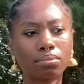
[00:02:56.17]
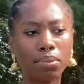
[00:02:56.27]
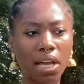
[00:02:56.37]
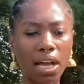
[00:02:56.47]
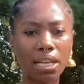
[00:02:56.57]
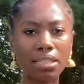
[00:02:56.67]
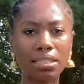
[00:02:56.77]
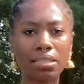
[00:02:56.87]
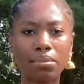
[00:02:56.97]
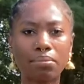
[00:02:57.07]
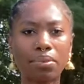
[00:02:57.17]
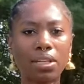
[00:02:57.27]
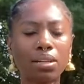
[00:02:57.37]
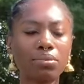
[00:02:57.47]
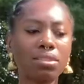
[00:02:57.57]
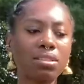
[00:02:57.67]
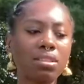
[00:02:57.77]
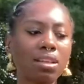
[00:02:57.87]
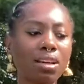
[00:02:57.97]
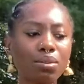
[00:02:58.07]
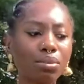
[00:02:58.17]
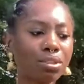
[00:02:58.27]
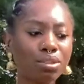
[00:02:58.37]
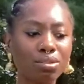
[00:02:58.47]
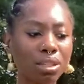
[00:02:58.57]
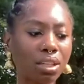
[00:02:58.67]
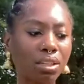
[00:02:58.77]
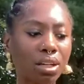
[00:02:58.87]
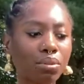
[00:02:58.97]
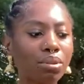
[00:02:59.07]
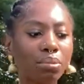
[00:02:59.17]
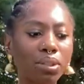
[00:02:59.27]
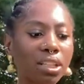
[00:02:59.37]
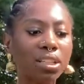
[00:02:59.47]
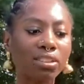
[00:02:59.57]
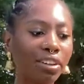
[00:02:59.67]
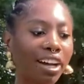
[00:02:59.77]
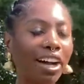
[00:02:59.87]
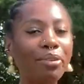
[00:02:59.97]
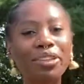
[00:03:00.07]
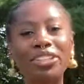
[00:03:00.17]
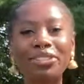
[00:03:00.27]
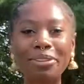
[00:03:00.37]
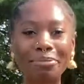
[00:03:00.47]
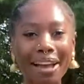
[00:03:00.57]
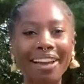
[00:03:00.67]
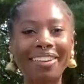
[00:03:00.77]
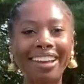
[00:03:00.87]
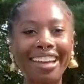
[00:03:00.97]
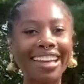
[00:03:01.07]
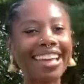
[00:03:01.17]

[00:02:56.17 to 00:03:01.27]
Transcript: pots, but I was just like, I don't want to do that. I want to put it in the ground. I want to do it my way.